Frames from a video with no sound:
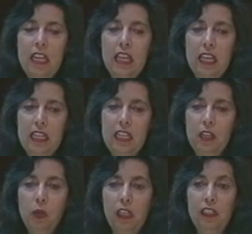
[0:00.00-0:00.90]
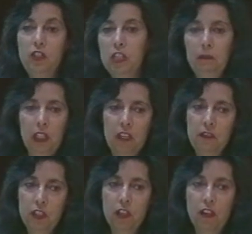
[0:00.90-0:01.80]
and he quickly jumped out of
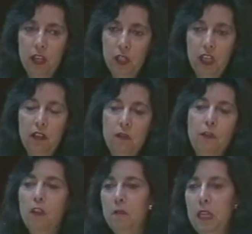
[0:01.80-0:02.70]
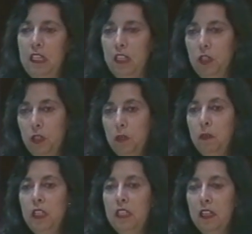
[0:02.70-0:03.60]
his car and informed me that the
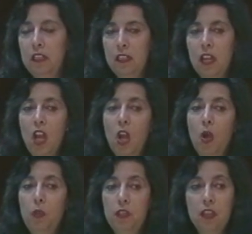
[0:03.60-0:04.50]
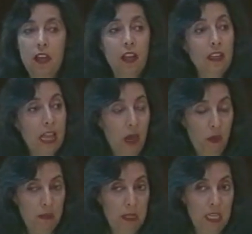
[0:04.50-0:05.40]
superintendent was not
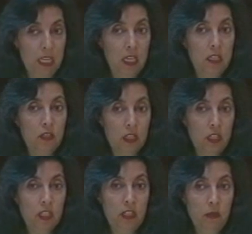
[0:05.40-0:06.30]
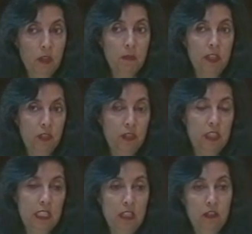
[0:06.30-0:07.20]
allowing me to continue with my student
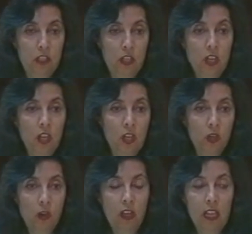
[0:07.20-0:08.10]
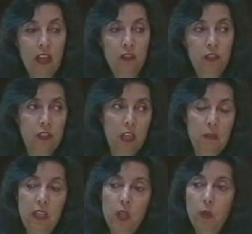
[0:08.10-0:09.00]
teaching, nor allowed to step
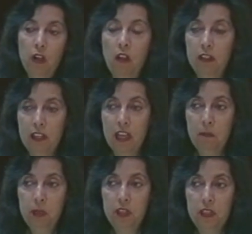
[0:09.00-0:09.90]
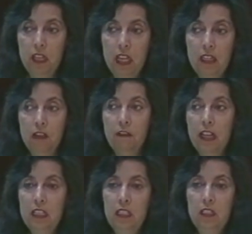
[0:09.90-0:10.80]
anywhere on campus, and that if I
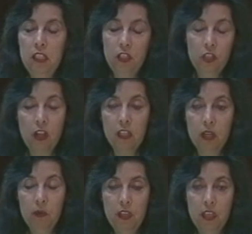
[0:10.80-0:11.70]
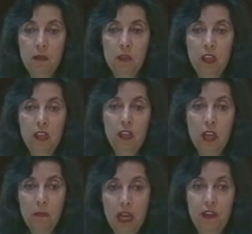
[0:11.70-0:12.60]
insisted on talking with him
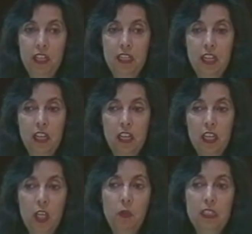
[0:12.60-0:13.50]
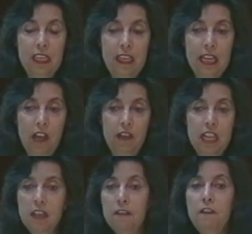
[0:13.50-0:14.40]
about it, he would kick out
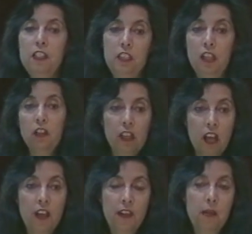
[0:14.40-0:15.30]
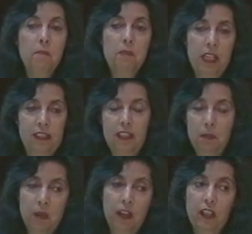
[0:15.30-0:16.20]
every single other
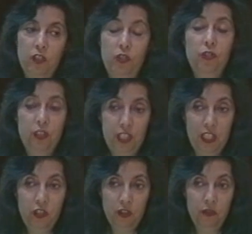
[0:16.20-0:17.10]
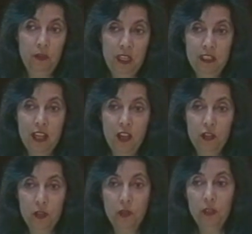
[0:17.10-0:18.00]
Mexican-American student teacher from the entire
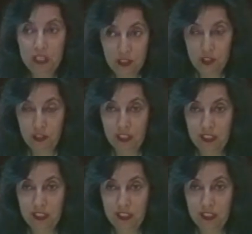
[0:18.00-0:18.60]
school district.